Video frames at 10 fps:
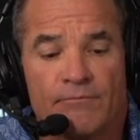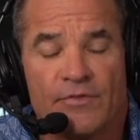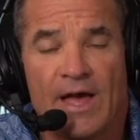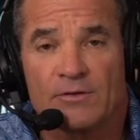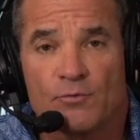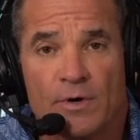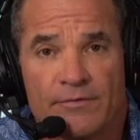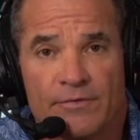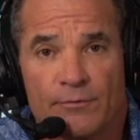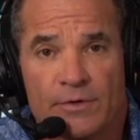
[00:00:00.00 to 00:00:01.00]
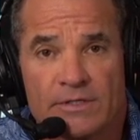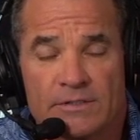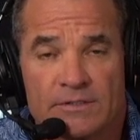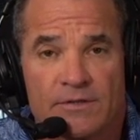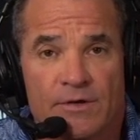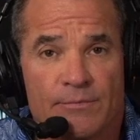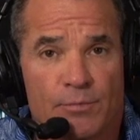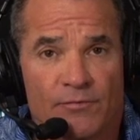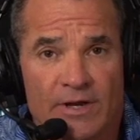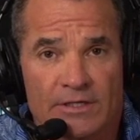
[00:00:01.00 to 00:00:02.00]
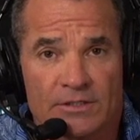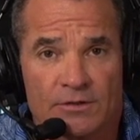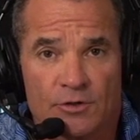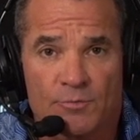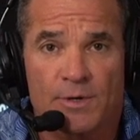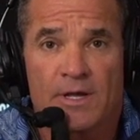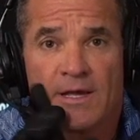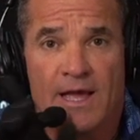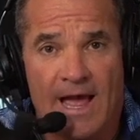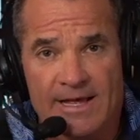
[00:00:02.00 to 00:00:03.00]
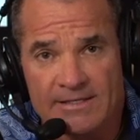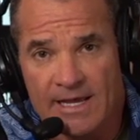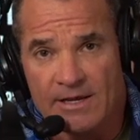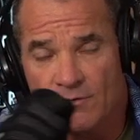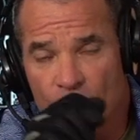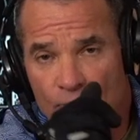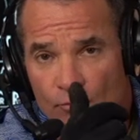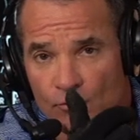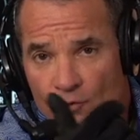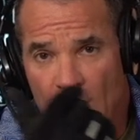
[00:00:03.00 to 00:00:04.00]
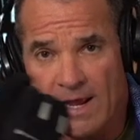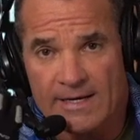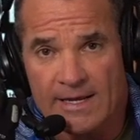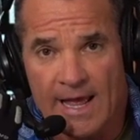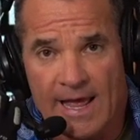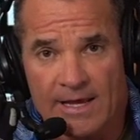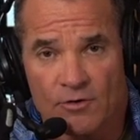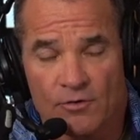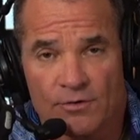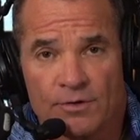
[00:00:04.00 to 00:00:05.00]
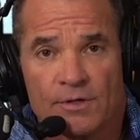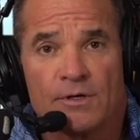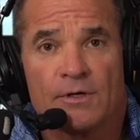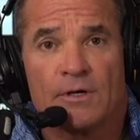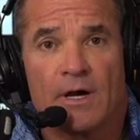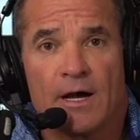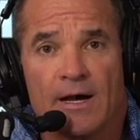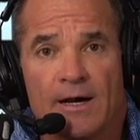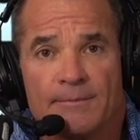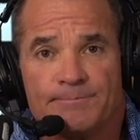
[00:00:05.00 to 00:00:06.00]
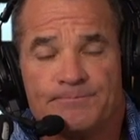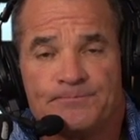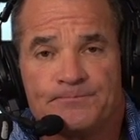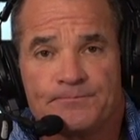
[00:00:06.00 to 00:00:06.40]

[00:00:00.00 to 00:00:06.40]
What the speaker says: That's one of the reasons. The perfection loop has a right angle, tag